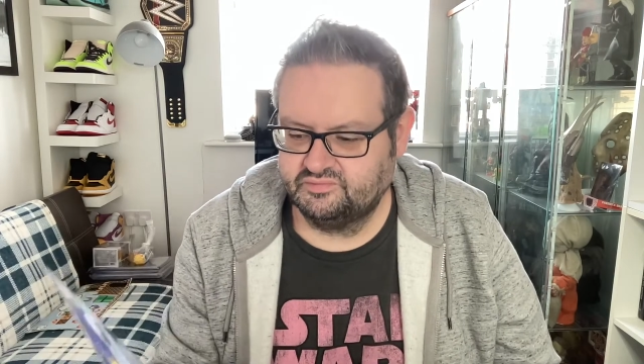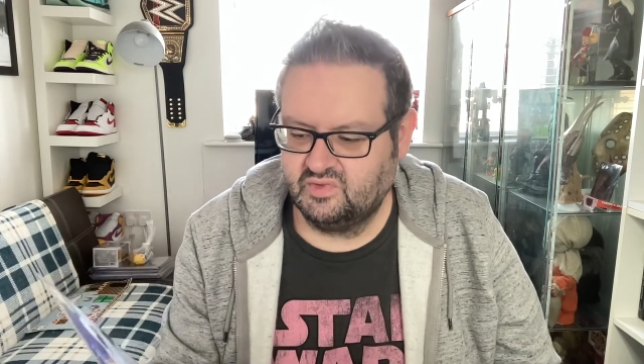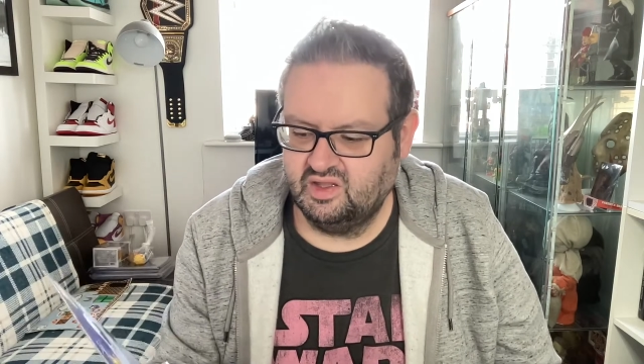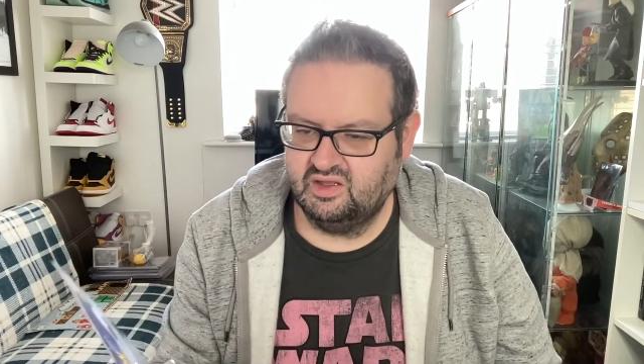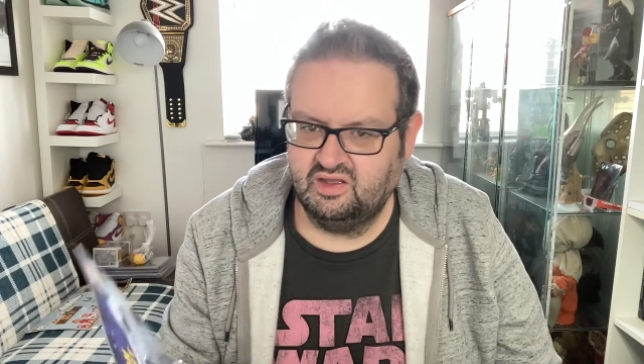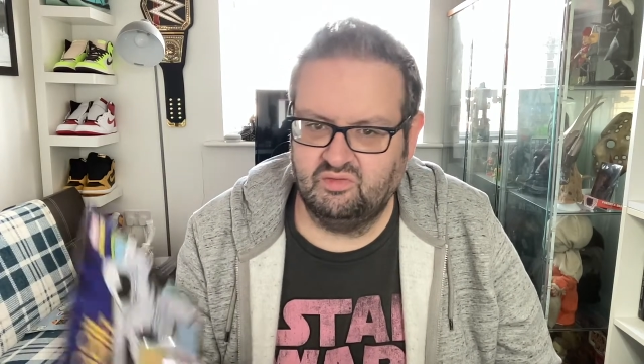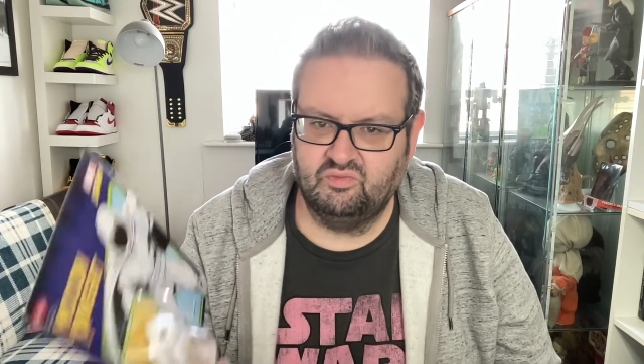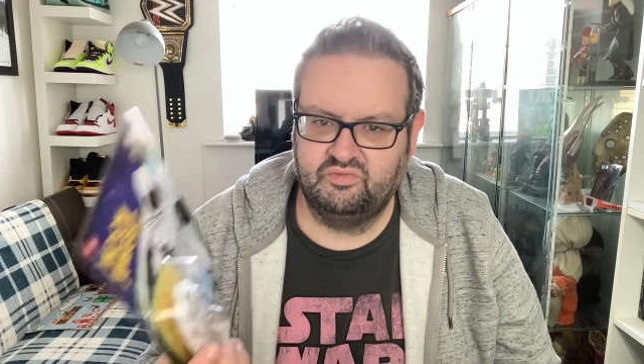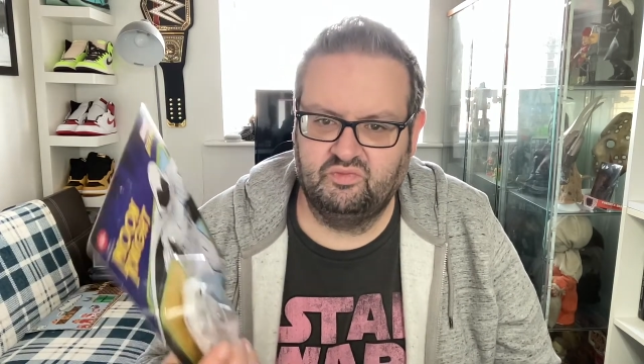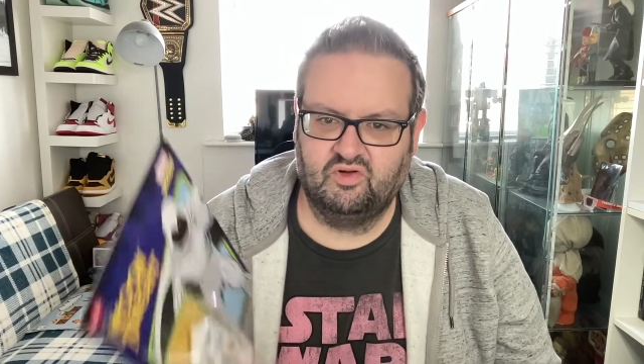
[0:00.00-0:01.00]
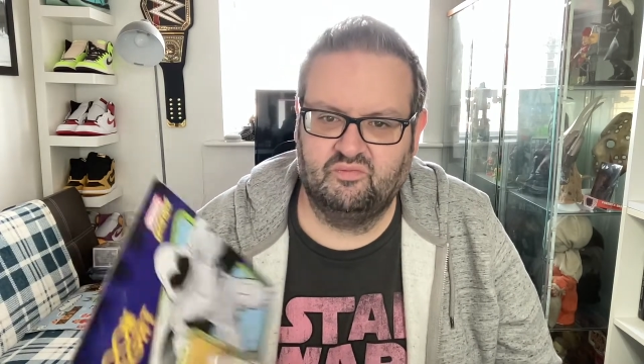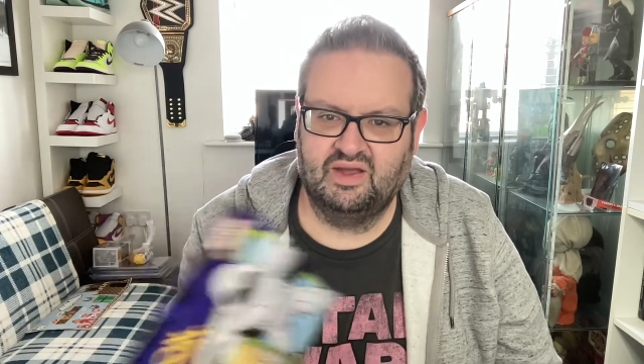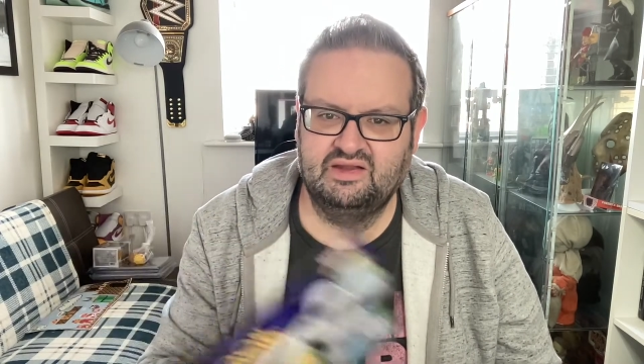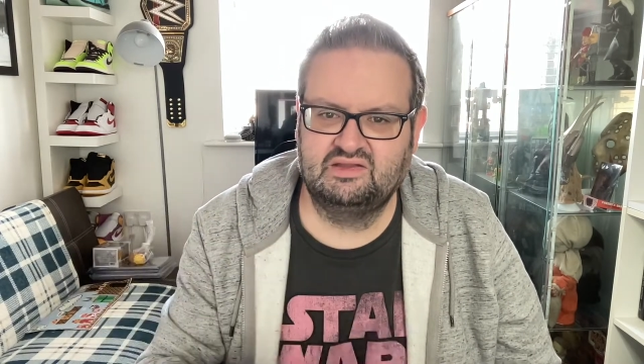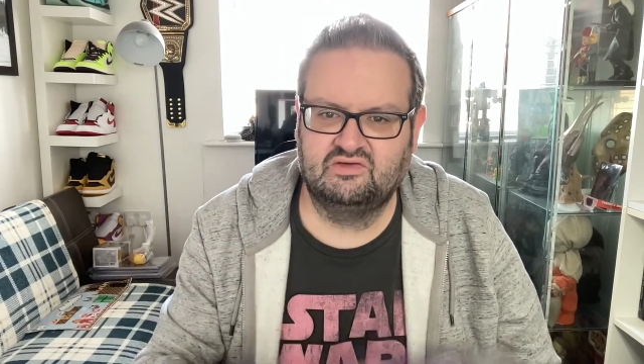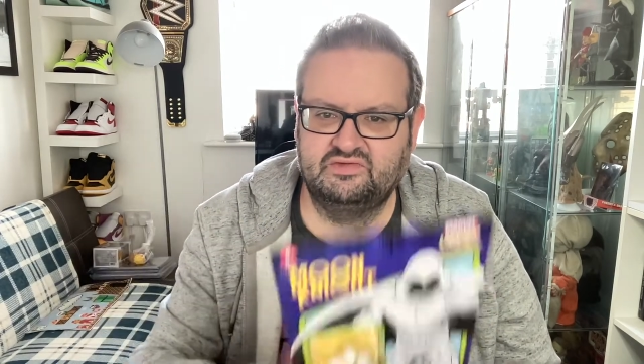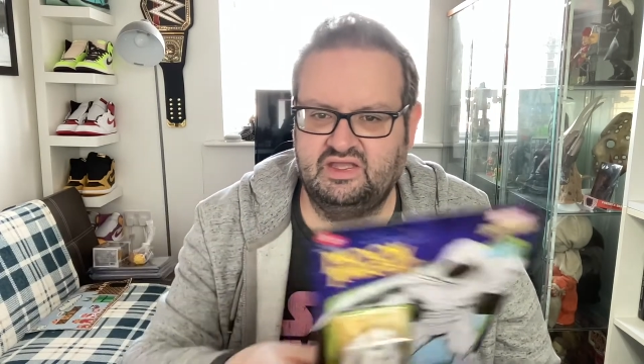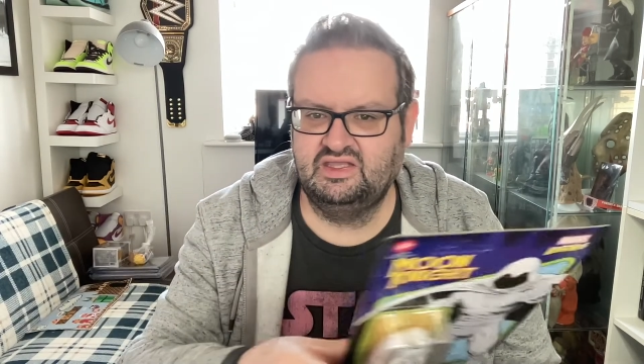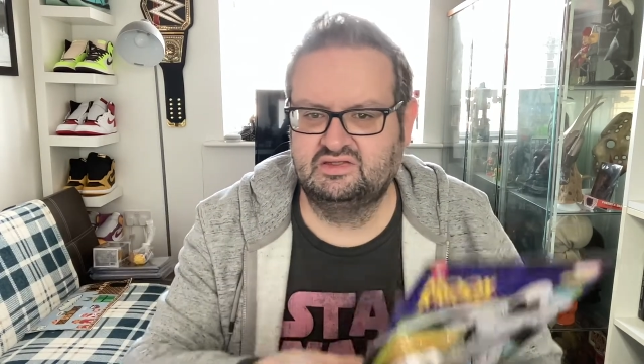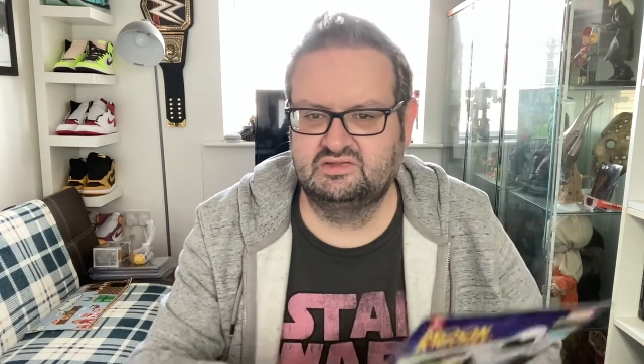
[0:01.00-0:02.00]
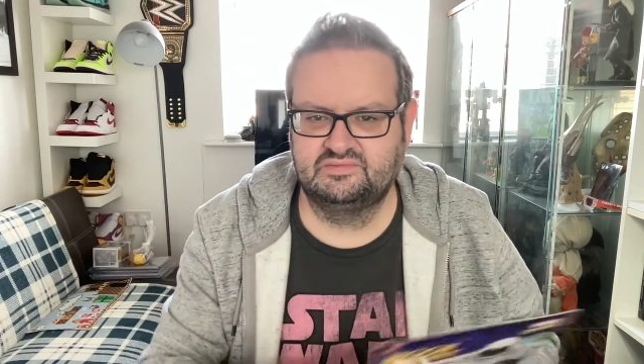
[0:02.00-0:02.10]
And one of my Detolfs is